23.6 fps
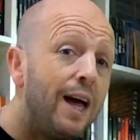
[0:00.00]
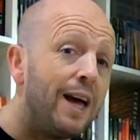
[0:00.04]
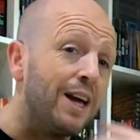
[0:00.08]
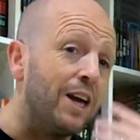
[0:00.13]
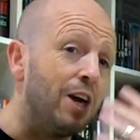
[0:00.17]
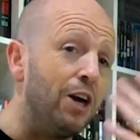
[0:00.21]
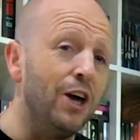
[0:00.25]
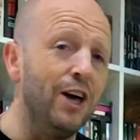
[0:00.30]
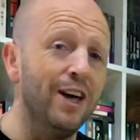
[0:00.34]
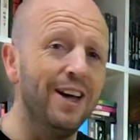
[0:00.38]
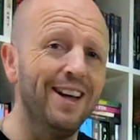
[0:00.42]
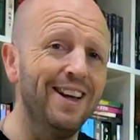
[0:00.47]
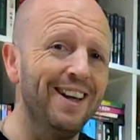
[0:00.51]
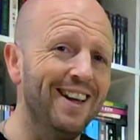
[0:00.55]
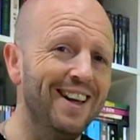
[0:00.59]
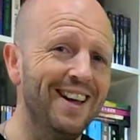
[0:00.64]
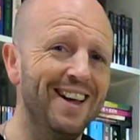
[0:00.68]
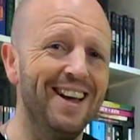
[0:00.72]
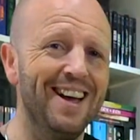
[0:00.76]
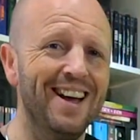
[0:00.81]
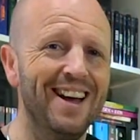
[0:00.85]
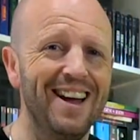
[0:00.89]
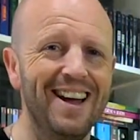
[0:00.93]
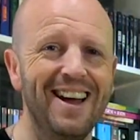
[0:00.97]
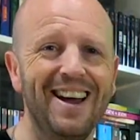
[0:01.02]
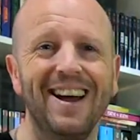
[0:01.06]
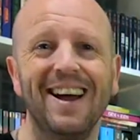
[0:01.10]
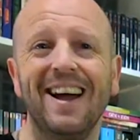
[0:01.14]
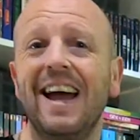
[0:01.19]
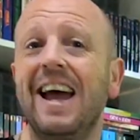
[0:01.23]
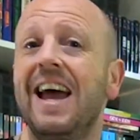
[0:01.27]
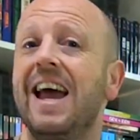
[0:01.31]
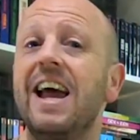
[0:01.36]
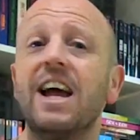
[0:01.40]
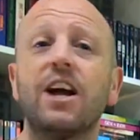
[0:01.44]
It
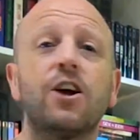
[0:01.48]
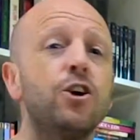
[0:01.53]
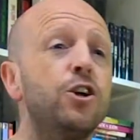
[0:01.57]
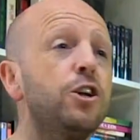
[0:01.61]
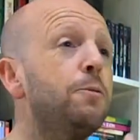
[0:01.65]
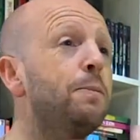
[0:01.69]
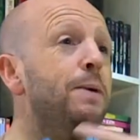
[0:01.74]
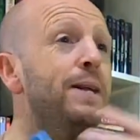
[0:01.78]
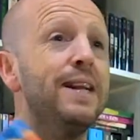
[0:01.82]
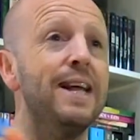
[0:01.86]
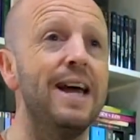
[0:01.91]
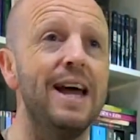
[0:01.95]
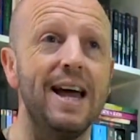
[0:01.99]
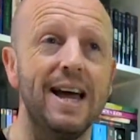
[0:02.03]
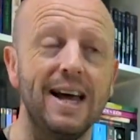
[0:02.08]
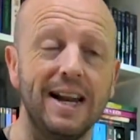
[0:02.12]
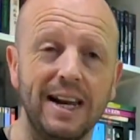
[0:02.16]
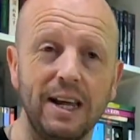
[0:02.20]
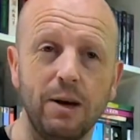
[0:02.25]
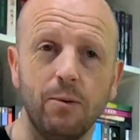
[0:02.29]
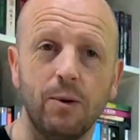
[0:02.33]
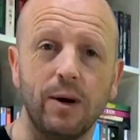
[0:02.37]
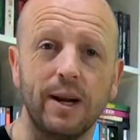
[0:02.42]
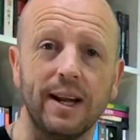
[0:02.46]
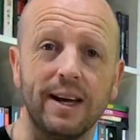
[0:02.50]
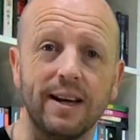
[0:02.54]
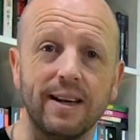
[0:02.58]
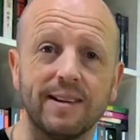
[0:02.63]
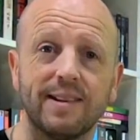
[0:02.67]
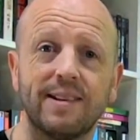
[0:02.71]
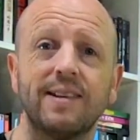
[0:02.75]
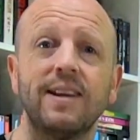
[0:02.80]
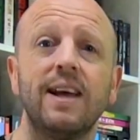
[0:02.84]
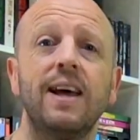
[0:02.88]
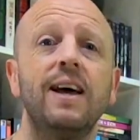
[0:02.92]
could have been anyone
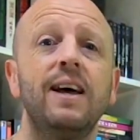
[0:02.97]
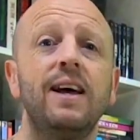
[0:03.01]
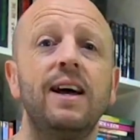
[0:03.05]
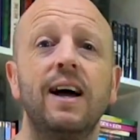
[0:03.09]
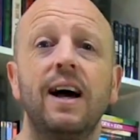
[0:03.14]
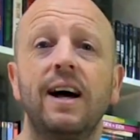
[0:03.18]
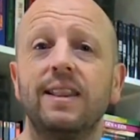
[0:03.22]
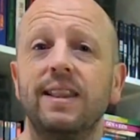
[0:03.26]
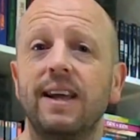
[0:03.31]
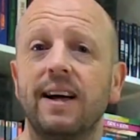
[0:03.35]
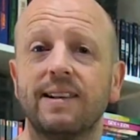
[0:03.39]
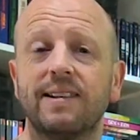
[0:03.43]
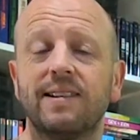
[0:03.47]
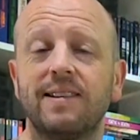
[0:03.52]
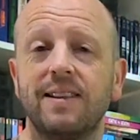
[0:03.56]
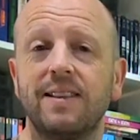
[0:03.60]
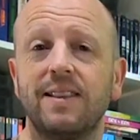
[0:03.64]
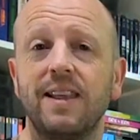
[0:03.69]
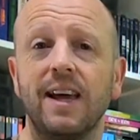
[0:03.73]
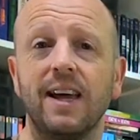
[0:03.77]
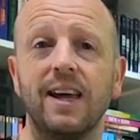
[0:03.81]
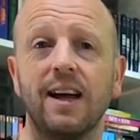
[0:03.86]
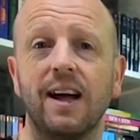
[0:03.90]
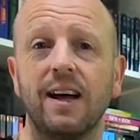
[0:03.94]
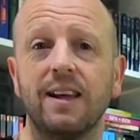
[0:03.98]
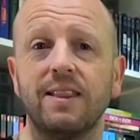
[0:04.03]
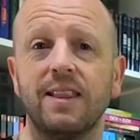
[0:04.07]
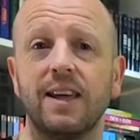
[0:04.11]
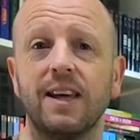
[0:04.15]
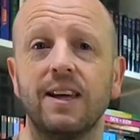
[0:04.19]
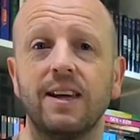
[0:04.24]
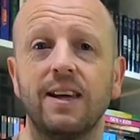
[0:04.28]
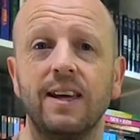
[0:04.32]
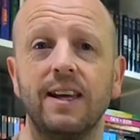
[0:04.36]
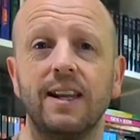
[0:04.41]
else. And that's the thing. I
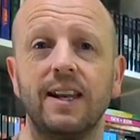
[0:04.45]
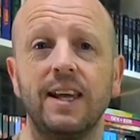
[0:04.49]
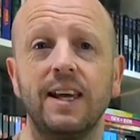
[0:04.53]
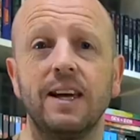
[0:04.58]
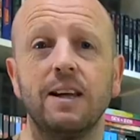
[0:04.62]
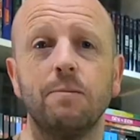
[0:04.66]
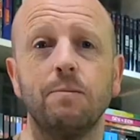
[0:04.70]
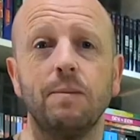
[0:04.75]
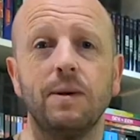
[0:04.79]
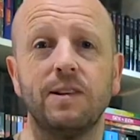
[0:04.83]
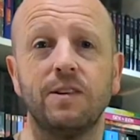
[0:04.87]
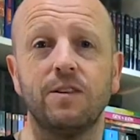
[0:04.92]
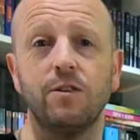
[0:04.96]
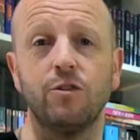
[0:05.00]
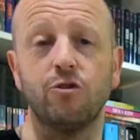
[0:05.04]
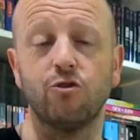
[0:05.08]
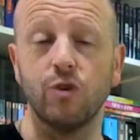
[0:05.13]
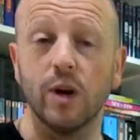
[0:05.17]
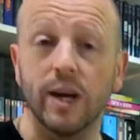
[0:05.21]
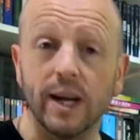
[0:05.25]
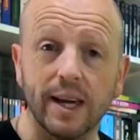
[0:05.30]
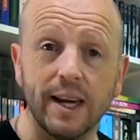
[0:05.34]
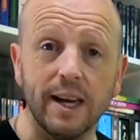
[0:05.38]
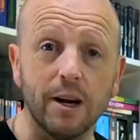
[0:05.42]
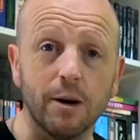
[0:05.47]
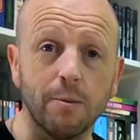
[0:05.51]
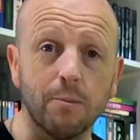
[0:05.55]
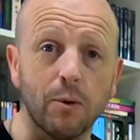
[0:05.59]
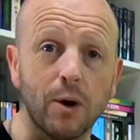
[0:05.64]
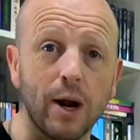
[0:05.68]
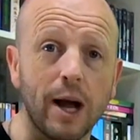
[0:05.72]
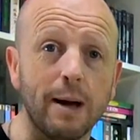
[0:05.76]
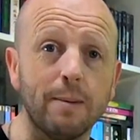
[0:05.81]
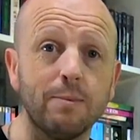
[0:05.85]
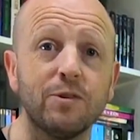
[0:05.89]
think 88 missed the trick here
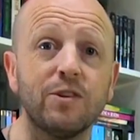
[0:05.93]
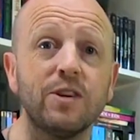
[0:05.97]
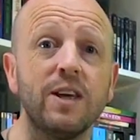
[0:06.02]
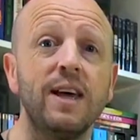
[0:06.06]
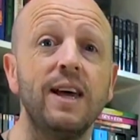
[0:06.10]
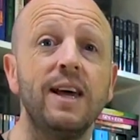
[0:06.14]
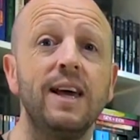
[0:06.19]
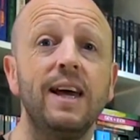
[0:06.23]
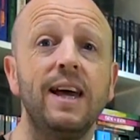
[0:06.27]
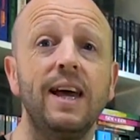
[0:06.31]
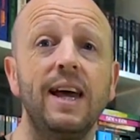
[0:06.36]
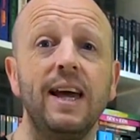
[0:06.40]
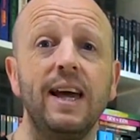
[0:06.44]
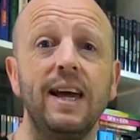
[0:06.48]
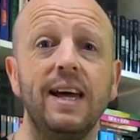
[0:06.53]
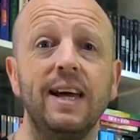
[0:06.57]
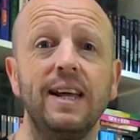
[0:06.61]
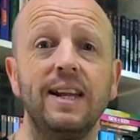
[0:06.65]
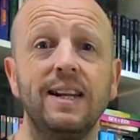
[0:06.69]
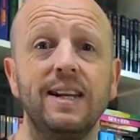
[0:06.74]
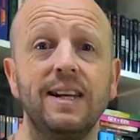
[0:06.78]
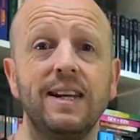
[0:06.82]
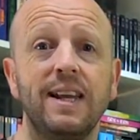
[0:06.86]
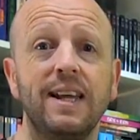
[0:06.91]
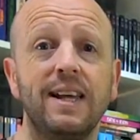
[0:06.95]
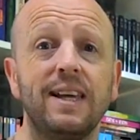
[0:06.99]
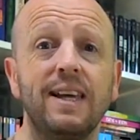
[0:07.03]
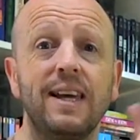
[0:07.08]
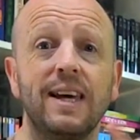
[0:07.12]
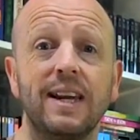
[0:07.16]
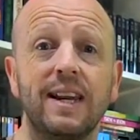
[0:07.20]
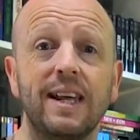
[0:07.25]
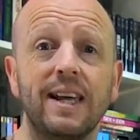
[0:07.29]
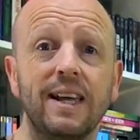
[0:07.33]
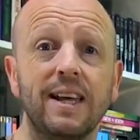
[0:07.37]
perhaps in
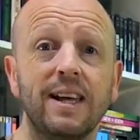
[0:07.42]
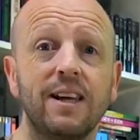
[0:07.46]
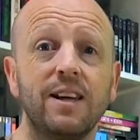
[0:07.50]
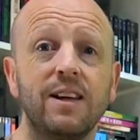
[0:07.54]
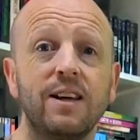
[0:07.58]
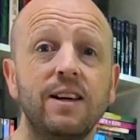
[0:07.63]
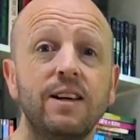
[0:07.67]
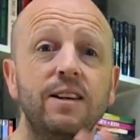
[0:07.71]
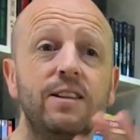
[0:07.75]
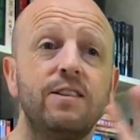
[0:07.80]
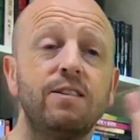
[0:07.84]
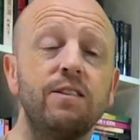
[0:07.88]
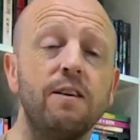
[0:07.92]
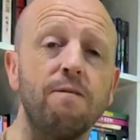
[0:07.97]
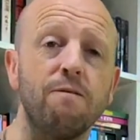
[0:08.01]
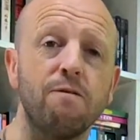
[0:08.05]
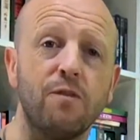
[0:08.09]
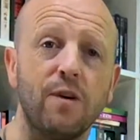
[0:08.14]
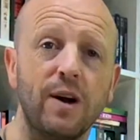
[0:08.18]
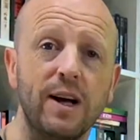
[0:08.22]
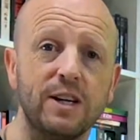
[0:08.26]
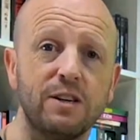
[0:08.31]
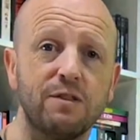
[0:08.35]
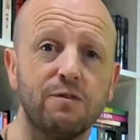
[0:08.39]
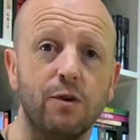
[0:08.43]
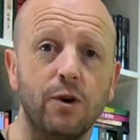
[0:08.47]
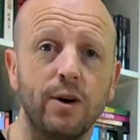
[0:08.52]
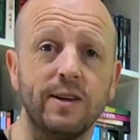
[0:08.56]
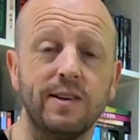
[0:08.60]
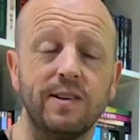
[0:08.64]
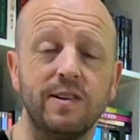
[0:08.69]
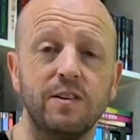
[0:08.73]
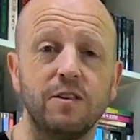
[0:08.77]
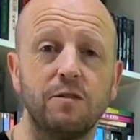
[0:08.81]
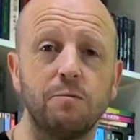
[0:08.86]
getting some fresh
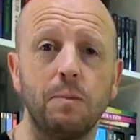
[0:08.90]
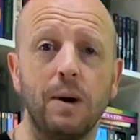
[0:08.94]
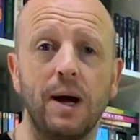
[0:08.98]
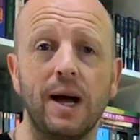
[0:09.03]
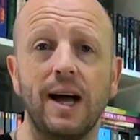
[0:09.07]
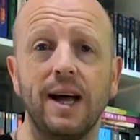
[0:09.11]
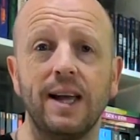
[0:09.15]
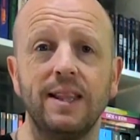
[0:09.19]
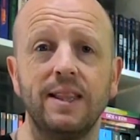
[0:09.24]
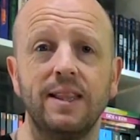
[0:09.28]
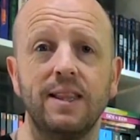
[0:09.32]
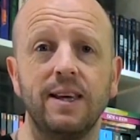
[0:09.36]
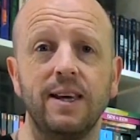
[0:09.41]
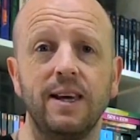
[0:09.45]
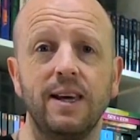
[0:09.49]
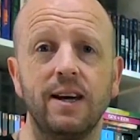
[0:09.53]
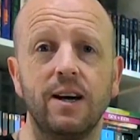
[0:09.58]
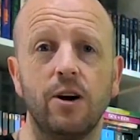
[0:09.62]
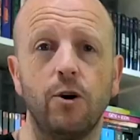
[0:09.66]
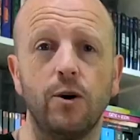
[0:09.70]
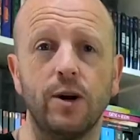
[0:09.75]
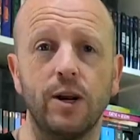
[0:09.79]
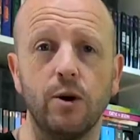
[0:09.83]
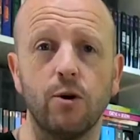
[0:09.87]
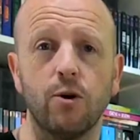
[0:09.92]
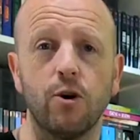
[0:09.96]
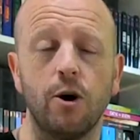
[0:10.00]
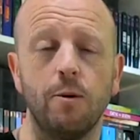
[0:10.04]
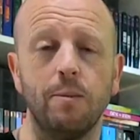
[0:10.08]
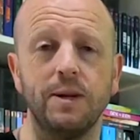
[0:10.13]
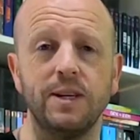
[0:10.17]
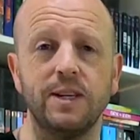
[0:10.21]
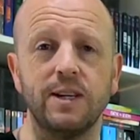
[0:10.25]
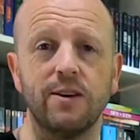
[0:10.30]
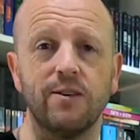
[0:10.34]
voices behind the audio
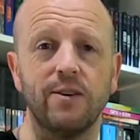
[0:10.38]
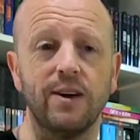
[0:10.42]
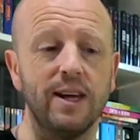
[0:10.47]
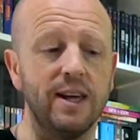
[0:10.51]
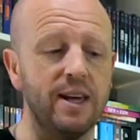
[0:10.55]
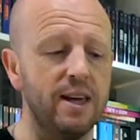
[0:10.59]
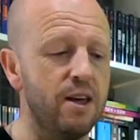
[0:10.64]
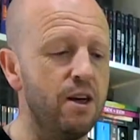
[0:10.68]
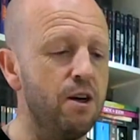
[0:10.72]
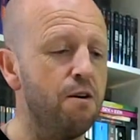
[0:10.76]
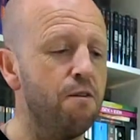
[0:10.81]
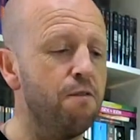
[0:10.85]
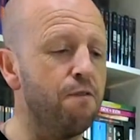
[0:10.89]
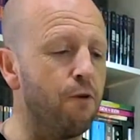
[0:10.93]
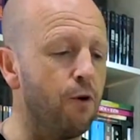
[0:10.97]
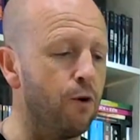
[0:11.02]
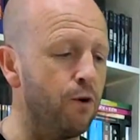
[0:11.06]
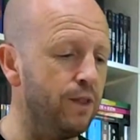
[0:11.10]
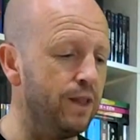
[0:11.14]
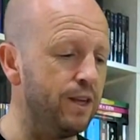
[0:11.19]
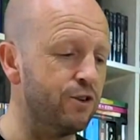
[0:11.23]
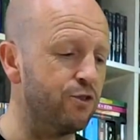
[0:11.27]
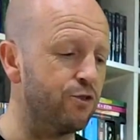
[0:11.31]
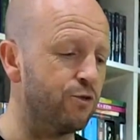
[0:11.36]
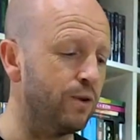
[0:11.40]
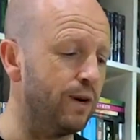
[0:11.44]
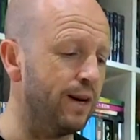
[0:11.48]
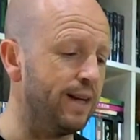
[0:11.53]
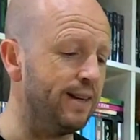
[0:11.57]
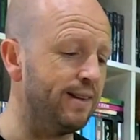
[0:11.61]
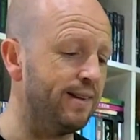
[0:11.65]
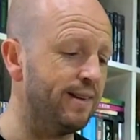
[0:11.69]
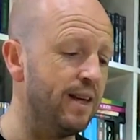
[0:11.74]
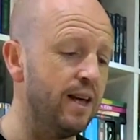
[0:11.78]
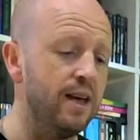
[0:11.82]
commentary for this
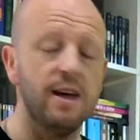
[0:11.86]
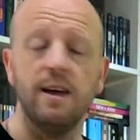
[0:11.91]
release.